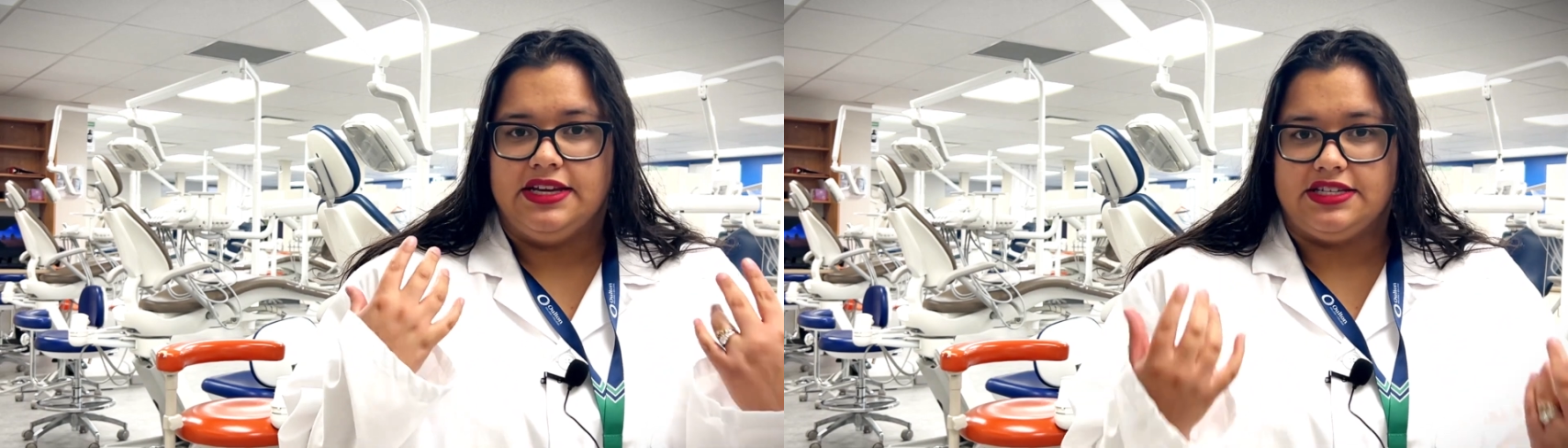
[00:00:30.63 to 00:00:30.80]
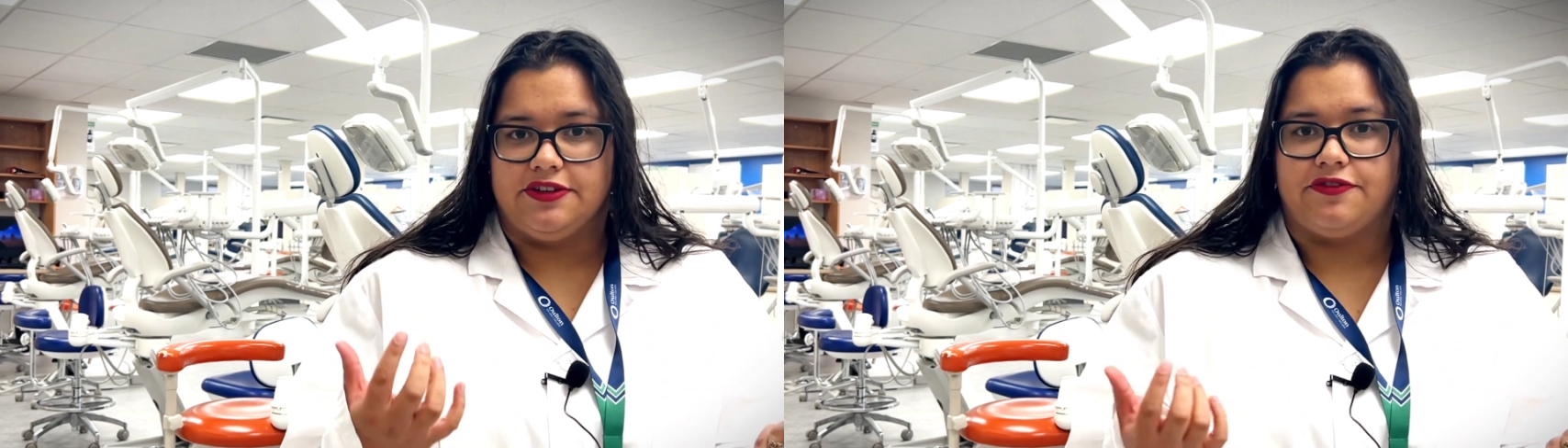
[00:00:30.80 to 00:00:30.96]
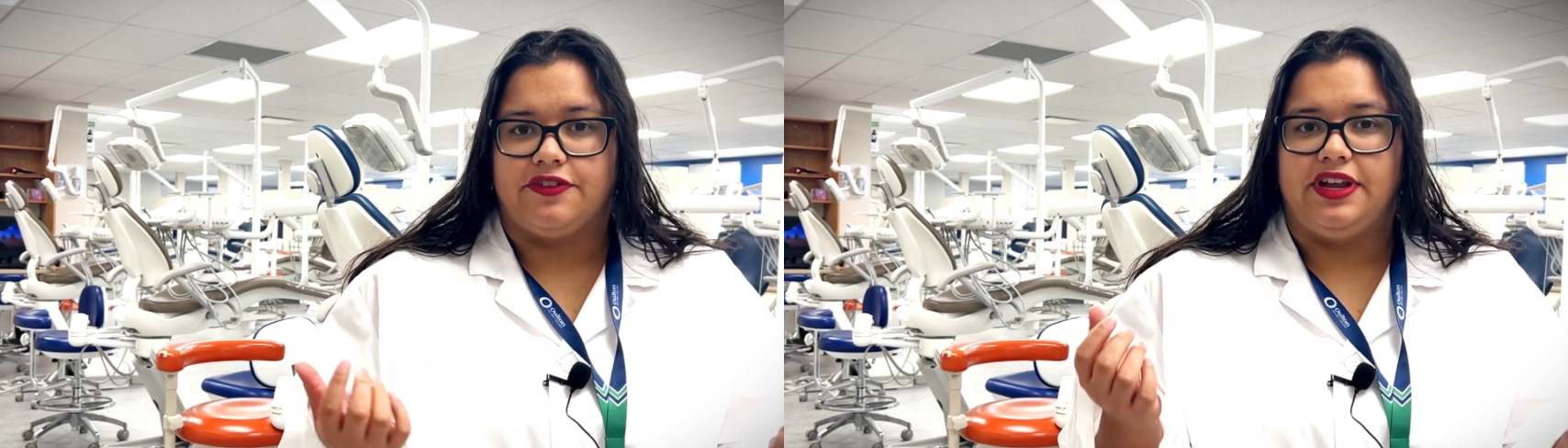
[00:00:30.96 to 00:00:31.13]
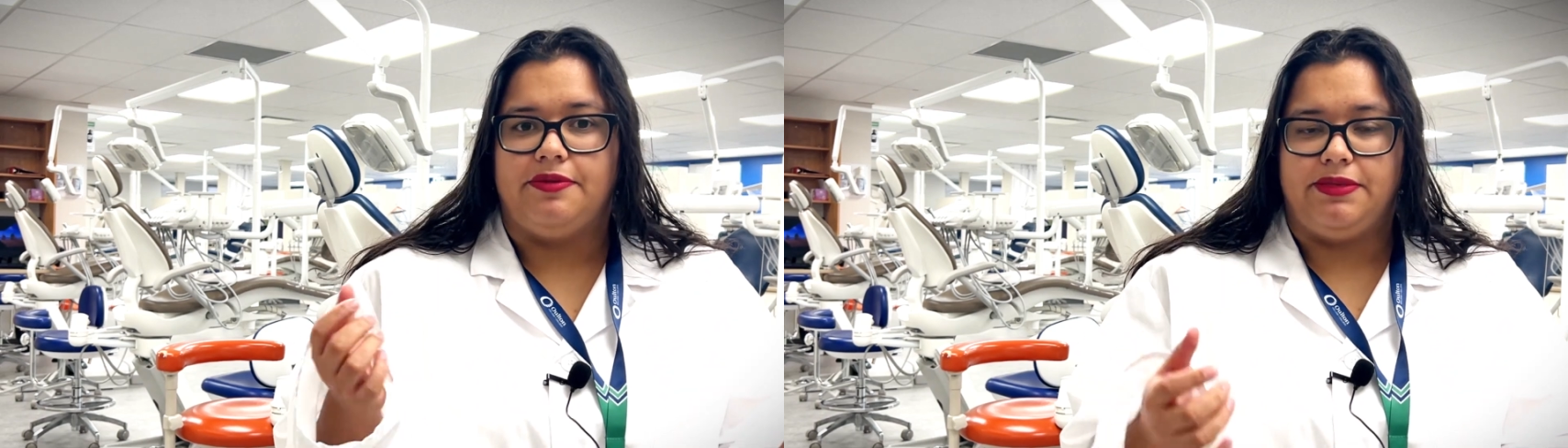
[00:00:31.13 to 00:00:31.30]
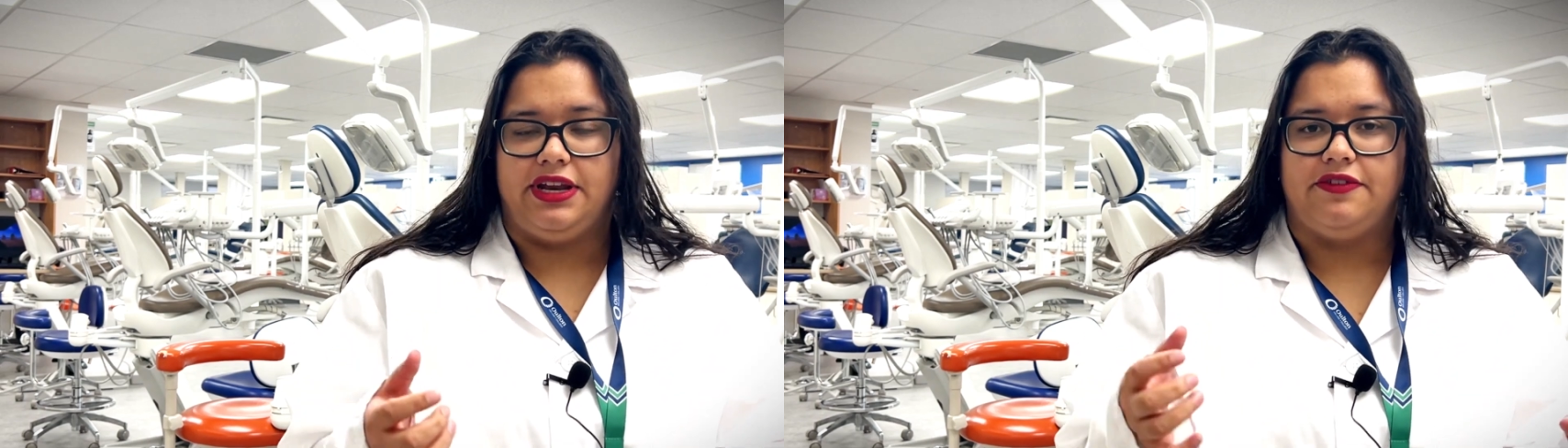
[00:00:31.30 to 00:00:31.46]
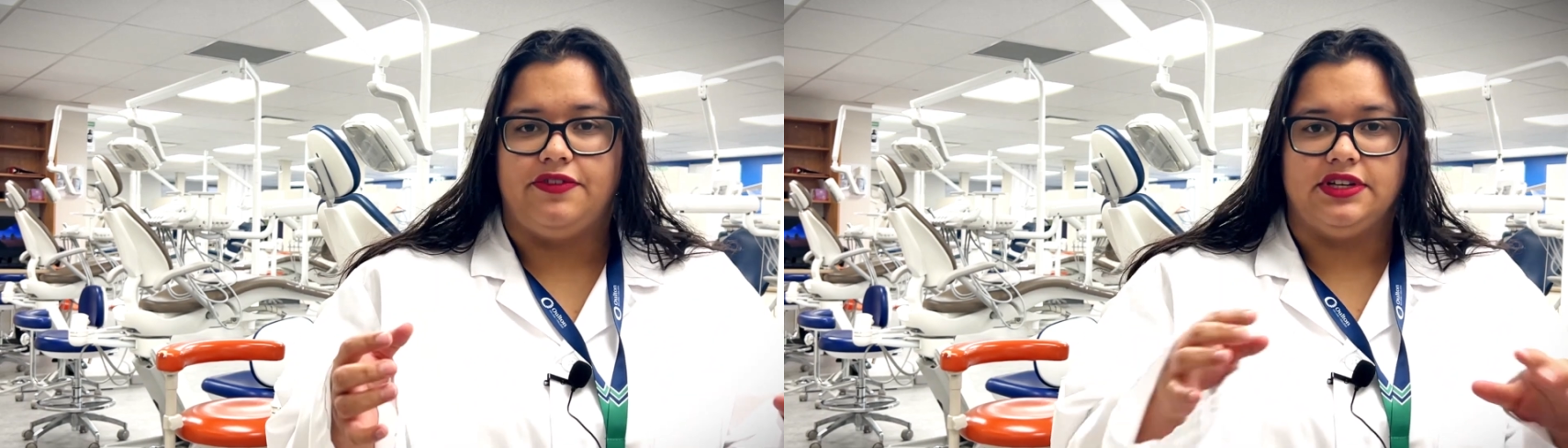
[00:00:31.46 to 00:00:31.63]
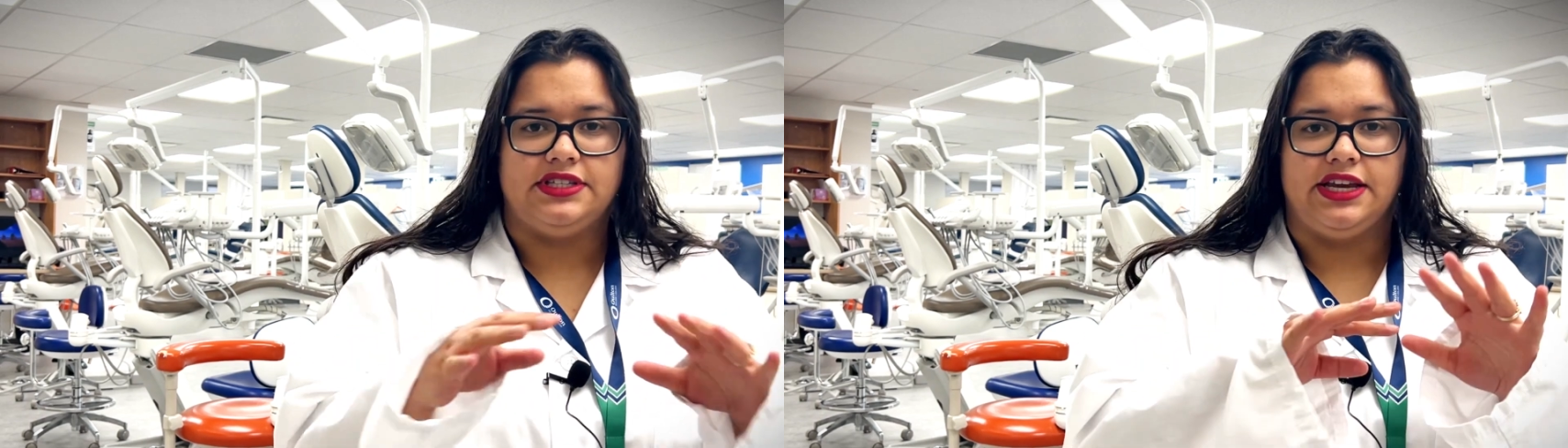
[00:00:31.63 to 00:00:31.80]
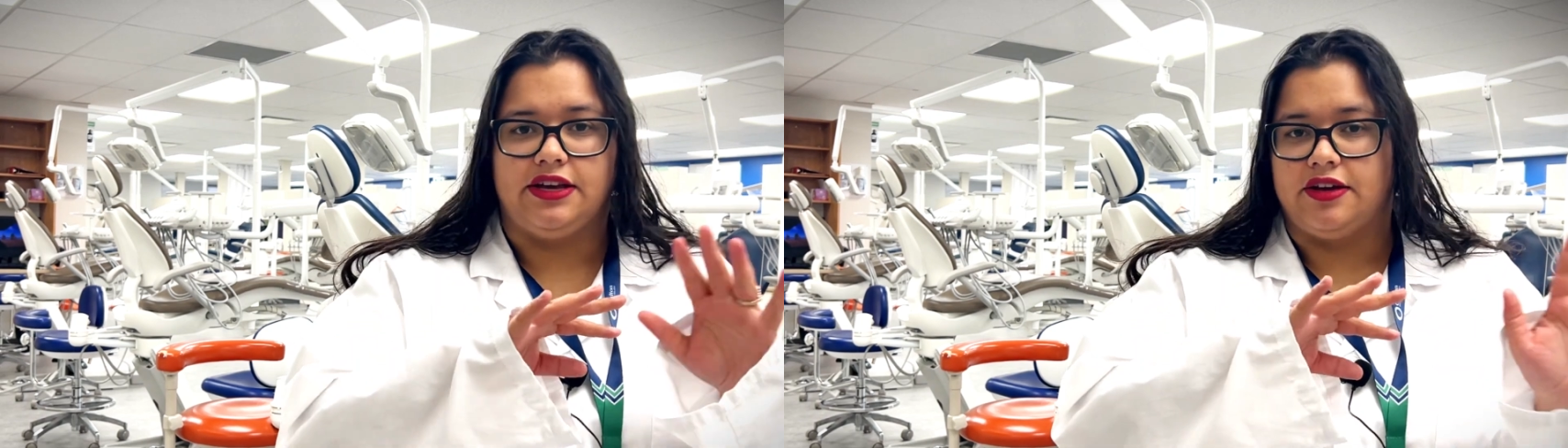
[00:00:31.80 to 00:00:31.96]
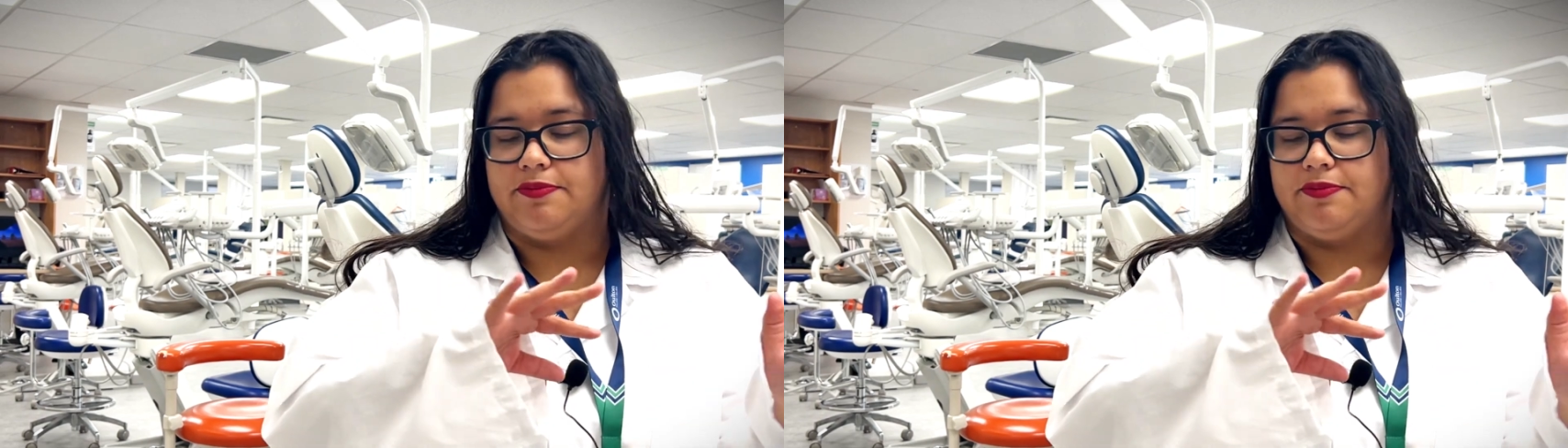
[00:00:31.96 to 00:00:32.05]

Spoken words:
different, meaningful, take a